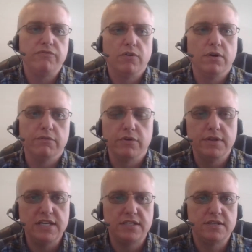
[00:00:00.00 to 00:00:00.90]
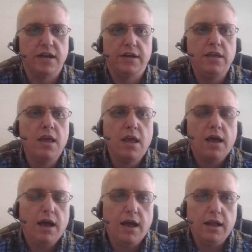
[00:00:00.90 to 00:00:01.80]
for this study,
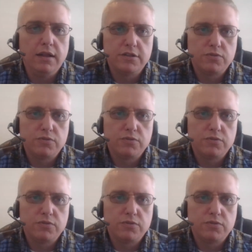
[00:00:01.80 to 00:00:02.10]
let's